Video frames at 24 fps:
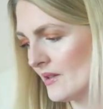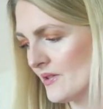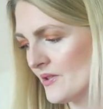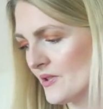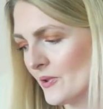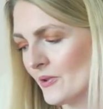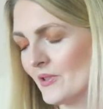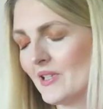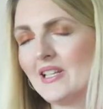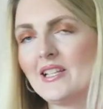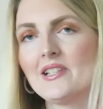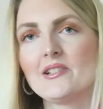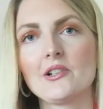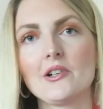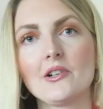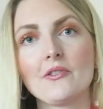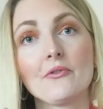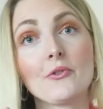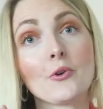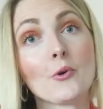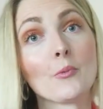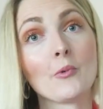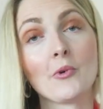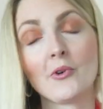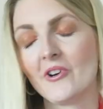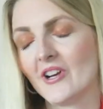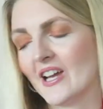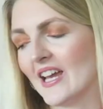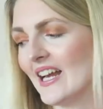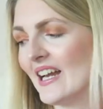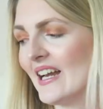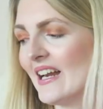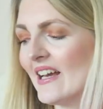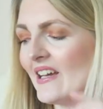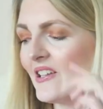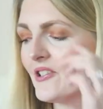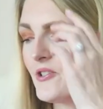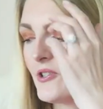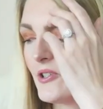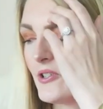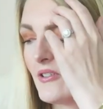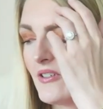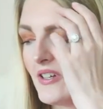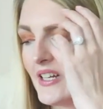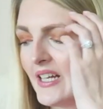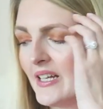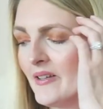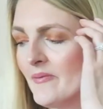so these are from Orelia
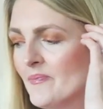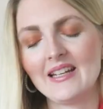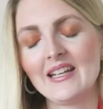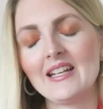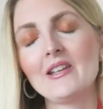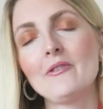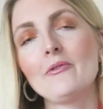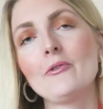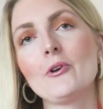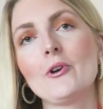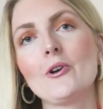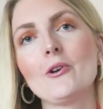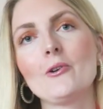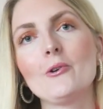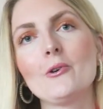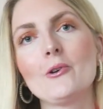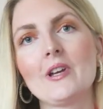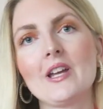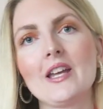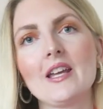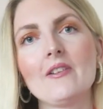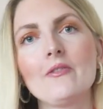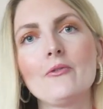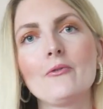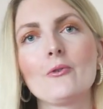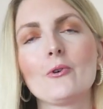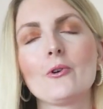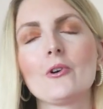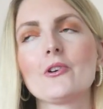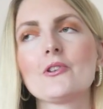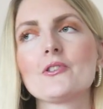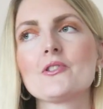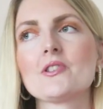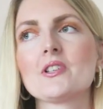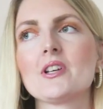Jewelry. And then if you're looking for